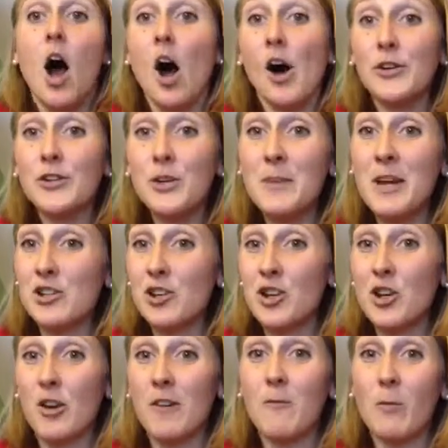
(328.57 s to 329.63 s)
Also, make sure
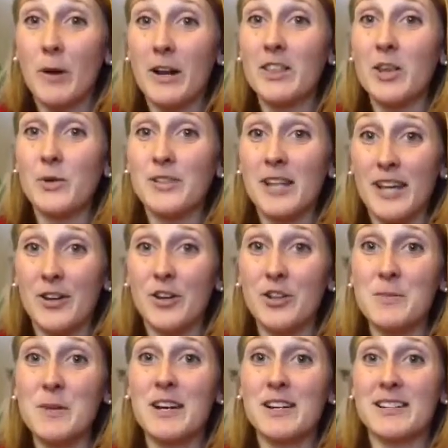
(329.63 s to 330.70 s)
you're avoiding those
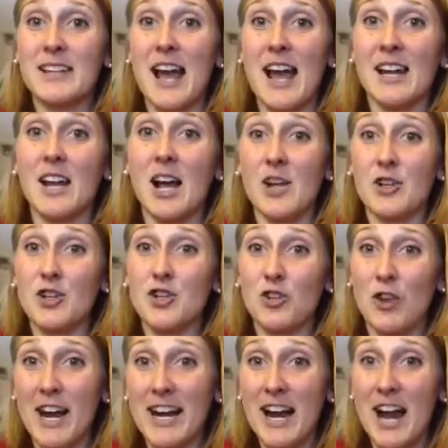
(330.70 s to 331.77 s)
hills, because that
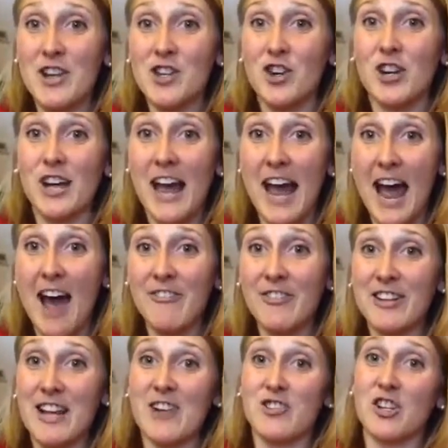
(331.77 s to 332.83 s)
strain on your
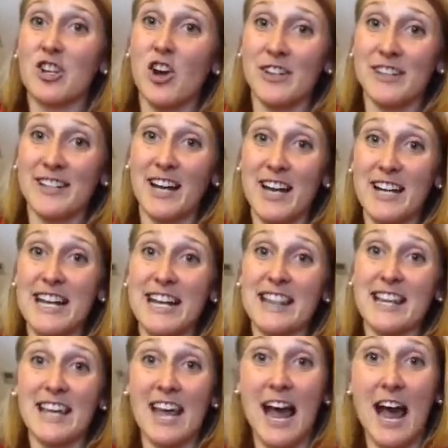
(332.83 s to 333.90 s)
calf can actually cause tightening
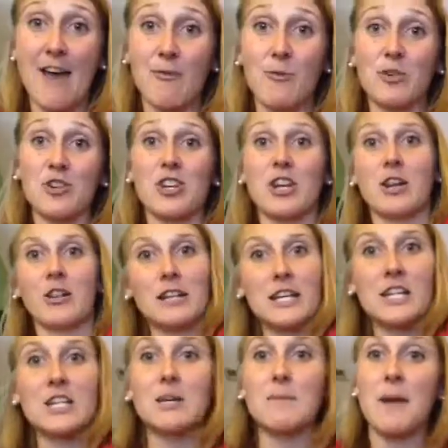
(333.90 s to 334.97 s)
in the calf, which can
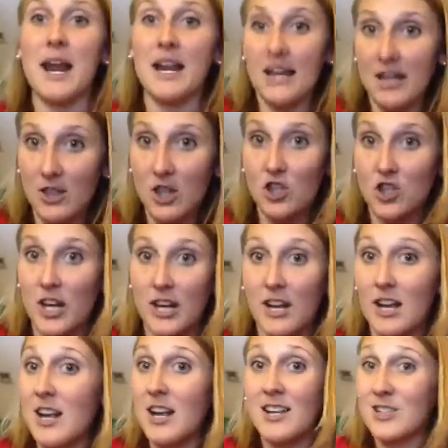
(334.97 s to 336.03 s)
lead to pain in the
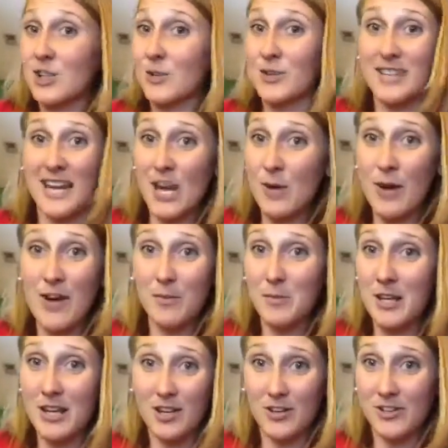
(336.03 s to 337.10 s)
shin. So stay away
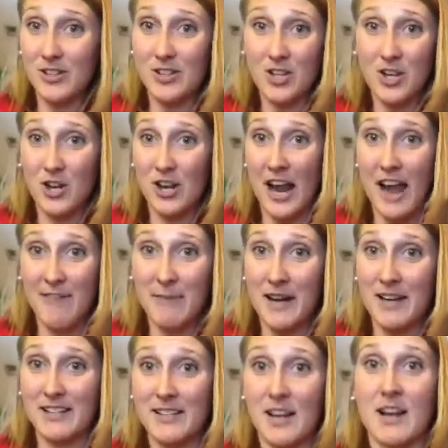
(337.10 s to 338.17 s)
from the hills until your calf
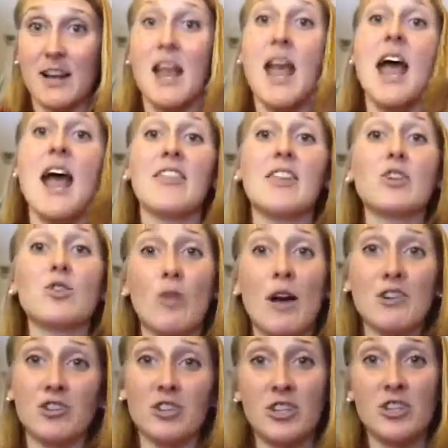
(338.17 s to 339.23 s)
pain is done, and then
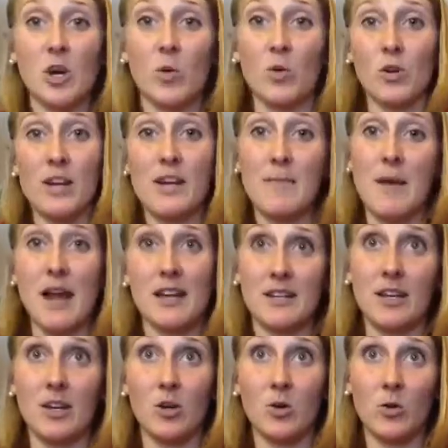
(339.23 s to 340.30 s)
gradually start working back
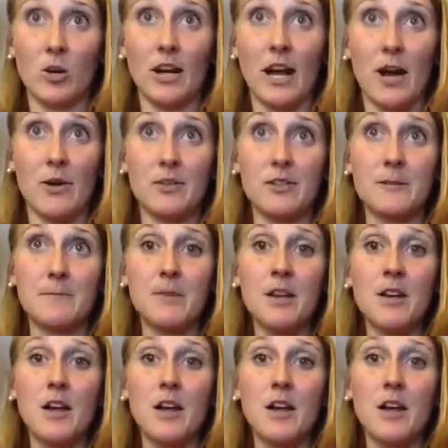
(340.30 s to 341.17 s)
into hill workouts.